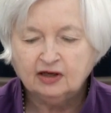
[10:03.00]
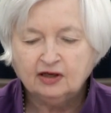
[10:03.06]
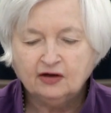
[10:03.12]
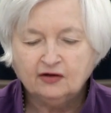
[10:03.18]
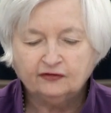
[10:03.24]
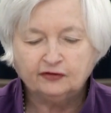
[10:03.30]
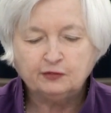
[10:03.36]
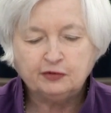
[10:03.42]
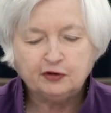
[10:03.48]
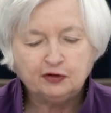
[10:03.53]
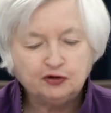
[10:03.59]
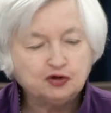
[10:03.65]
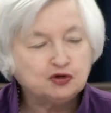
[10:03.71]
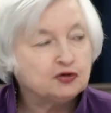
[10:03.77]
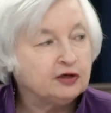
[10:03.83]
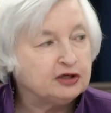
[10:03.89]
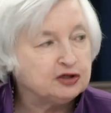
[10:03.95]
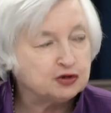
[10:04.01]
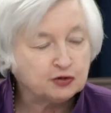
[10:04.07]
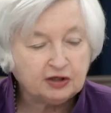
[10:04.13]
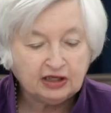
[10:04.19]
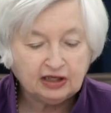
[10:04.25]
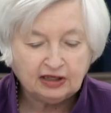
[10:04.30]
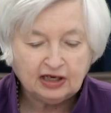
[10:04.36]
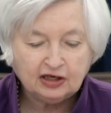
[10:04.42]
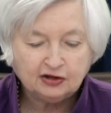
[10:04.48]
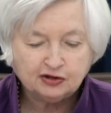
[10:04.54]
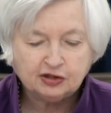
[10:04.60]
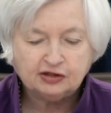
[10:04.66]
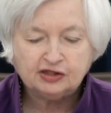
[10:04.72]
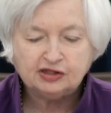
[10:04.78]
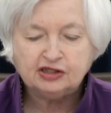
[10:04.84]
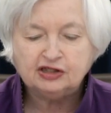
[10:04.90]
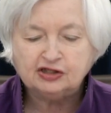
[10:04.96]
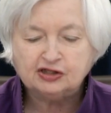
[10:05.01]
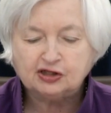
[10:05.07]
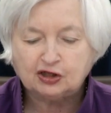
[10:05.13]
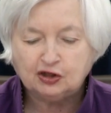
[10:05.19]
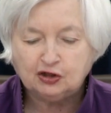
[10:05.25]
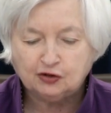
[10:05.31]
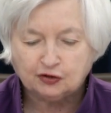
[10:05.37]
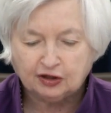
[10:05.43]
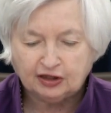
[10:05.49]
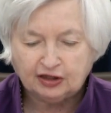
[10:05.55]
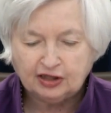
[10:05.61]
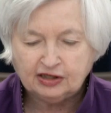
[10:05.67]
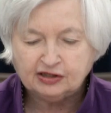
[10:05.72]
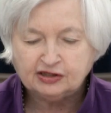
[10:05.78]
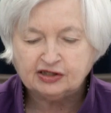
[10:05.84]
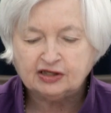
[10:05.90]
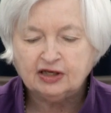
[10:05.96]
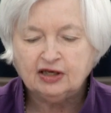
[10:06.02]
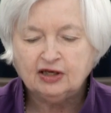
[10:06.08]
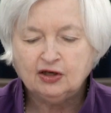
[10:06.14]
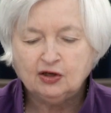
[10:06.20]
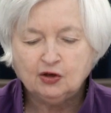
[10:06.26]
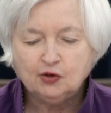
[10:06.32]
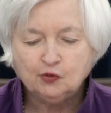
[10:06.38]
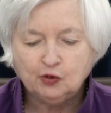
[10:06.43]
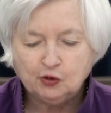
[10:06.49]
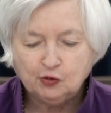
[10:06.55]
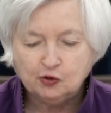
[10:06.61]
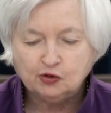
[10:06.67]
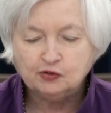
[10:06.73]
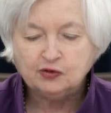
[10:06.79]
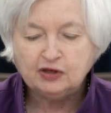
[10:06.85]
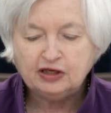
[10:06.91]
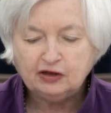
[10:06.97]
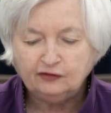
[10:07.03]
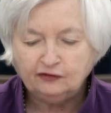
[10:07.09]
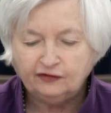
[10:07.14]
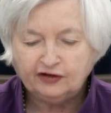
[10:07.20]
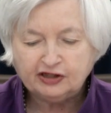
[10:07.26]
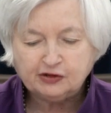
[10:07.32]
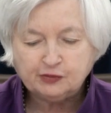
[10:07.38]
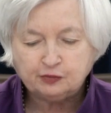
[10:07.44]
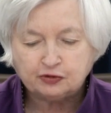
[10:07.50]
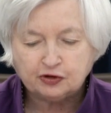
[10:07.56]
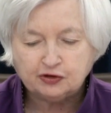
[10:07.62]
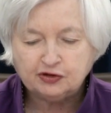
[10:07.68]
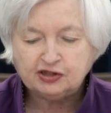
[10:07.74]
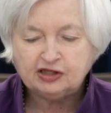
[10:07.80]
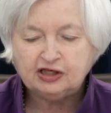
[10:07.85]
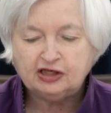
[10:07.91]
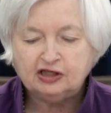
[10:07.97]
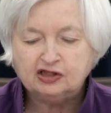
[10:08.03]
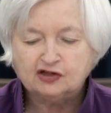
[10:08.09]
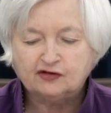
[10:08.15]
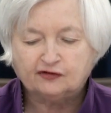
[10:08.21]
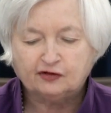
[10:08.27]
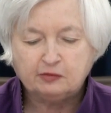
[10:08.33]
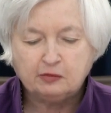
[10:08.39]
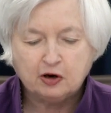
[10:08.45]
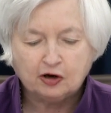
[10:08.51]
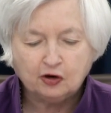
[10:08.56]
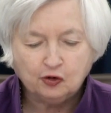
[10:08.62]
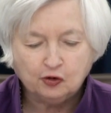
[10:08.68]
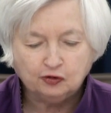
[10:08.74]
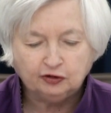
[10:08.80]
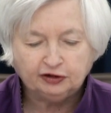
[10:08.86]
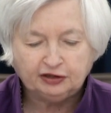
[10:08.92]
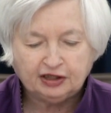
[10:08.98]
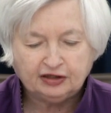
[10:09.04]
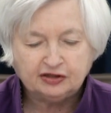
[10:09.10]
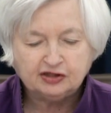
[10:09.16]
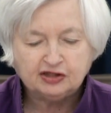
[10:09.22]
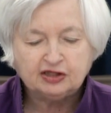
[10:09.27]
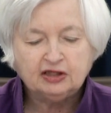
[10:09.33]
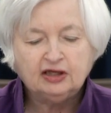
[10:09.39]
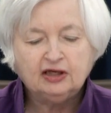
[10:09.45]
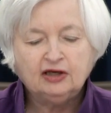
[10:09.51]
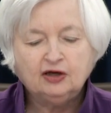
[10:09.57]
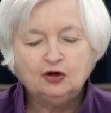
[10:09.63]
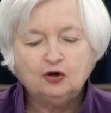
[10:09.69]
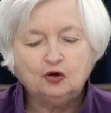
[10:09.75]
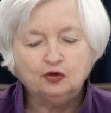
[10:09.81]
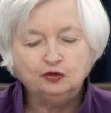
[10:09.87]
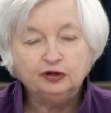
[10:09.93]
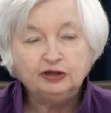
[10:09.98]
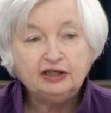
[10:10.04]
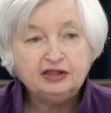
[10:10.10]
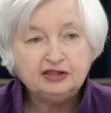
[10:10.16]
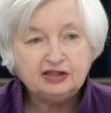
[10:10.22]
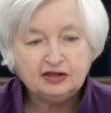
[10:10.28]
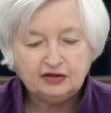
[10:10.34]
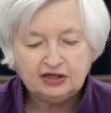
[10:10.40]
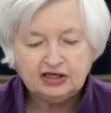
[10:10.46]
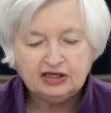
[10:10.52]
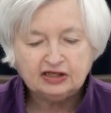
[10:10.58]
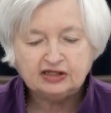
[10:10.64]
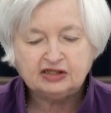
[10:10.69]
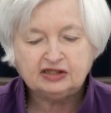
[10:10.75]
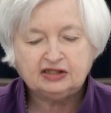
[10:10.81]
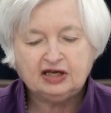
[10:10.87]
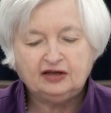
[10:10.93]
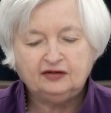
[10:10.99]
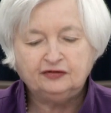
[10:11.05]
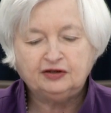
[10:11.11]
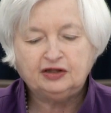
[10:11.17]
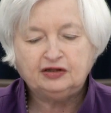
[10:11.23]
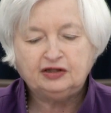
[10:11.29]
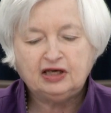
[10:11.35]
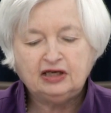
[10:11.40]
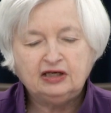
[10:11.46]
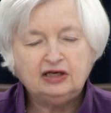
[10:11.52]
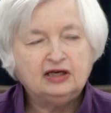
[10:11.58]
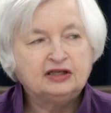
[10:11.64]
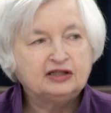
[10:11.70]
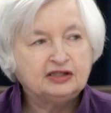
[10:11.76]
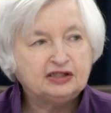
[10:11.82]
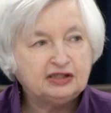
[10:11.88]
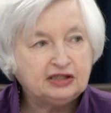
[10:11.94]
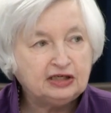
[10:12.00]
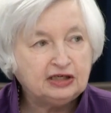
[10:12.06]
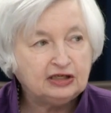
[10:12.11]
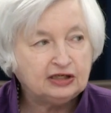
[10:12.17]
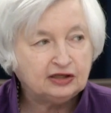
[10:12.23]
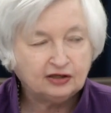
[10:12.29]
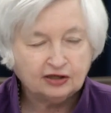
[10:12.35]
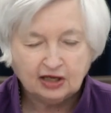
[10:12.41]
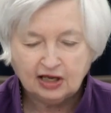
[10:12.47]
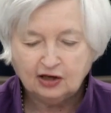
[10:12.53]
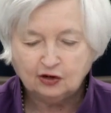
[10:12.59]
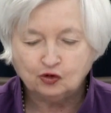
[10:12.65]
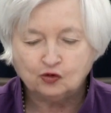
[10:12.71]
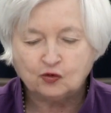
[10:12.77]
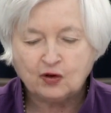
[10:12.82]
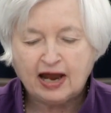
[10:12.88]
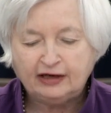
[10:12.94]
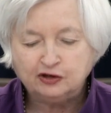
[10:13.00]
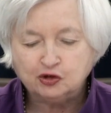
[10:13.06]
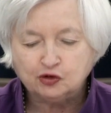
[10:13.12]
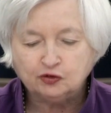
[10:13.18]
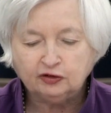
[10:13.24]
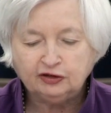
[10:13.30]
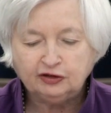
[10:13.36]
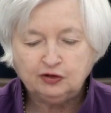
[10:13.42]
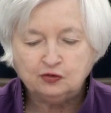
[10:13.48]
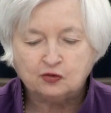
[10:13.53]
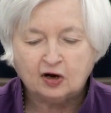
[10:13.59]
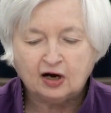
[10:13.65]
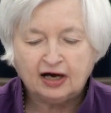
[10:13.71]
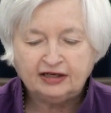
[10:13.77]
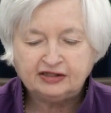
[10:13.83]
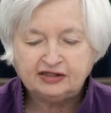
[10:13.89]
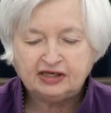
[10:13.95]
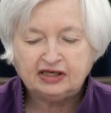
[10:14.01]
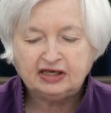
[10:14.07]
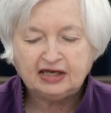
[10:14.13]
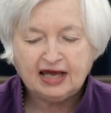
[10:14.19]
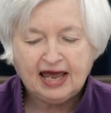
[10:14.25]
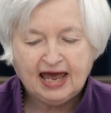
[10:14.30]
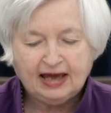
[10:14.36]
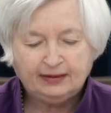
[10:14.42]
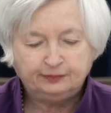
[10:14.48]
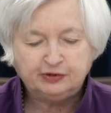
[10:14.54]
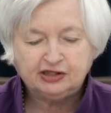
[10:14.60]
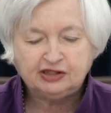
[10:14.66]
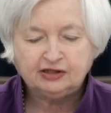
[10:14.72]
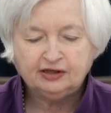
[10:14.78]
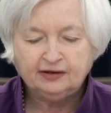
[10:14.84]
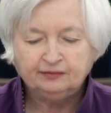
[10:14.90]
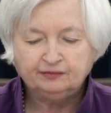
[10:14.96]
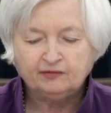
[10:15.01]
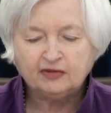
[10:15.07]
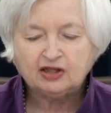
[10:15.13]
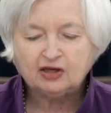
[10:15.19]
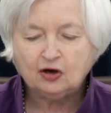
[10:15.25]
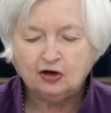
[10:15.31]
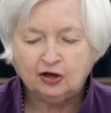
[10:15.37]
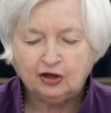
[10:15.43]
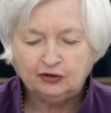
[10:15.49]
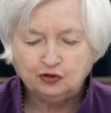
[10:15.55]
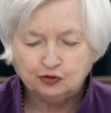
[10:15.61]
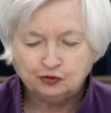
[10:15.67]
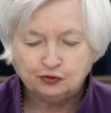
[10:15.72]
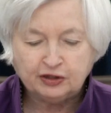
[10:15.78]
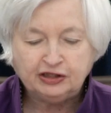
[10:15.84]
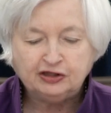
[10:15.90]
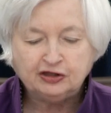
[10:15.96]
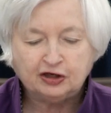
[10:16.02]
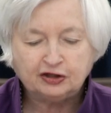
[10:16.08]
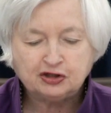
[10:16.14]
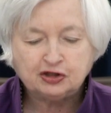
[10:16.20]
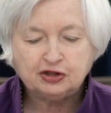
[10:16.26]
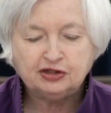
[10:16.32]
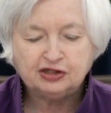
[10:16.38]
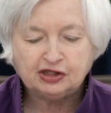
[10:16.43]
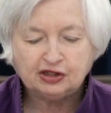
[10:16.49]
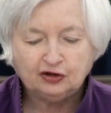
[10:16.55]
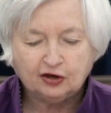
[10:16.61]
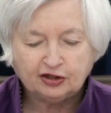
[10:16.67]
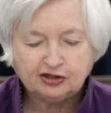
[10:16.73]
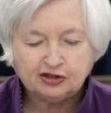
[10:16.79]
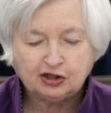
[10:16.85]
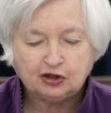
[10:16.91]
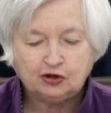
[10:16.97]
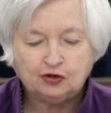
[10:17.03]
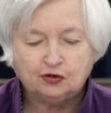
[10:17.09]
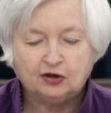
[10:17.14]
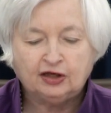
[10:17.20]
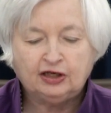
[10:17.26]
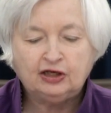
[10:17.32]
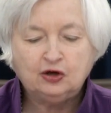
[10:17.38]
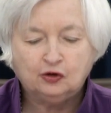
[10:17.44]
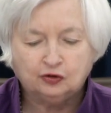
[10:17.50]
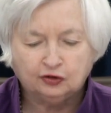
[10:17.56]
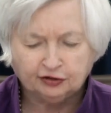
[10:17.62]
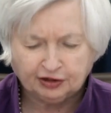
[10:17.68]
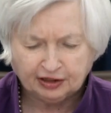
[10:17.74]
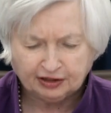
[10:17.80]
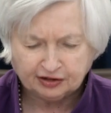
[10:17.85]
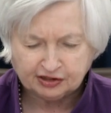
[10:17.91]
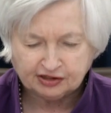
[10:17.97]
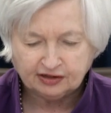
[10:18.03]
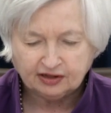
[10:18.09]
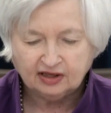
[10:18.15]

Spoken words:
For both Treasury and agency securities, we will reinvest proceeds from our holdings only to the extent that they exceed gradually rising caps on the reductions in our security holdings.